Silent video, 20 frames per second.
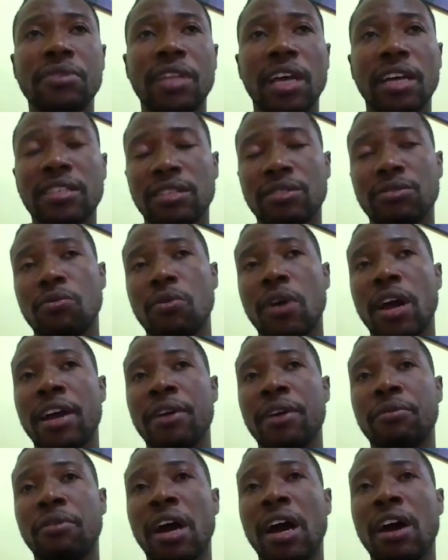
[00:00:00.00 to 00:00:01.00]
that is why
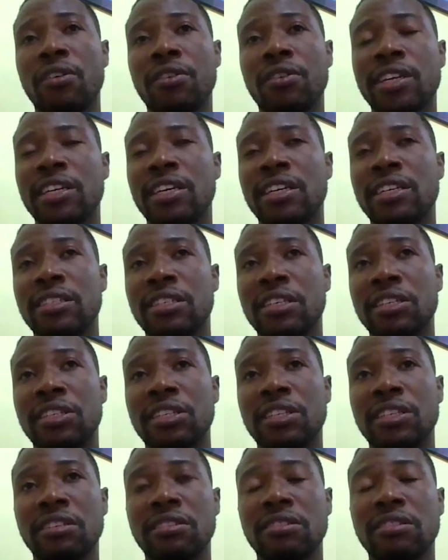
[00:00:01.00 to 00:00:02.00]
our
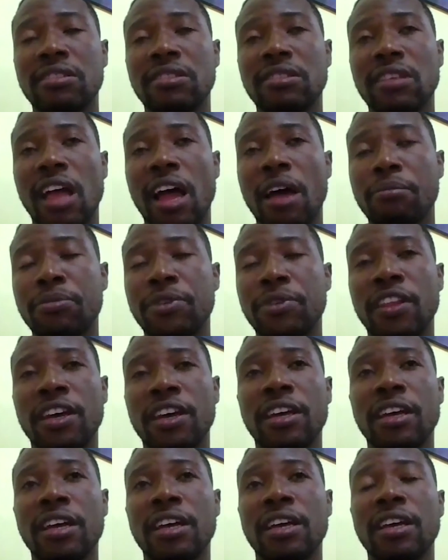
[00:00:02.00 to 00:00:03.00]
organization is up
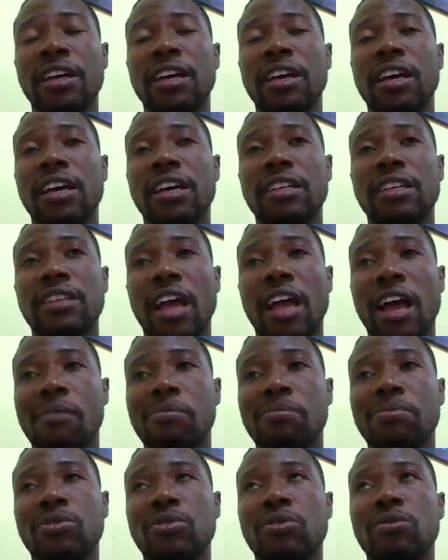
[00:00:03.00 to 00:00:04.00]
there. It's
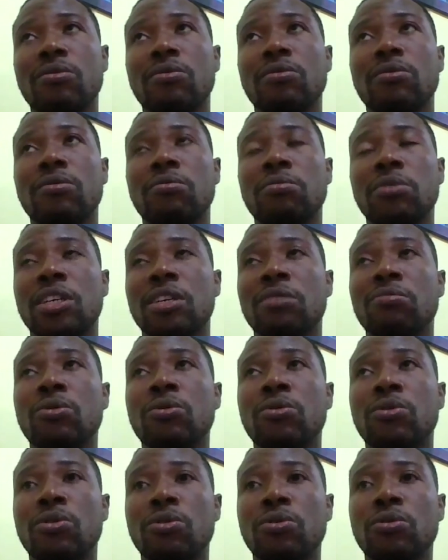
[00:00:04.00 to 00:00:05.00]
up to be
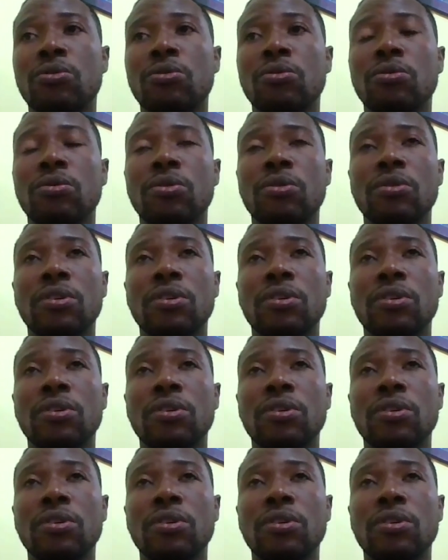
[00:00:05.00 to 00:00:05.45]
able to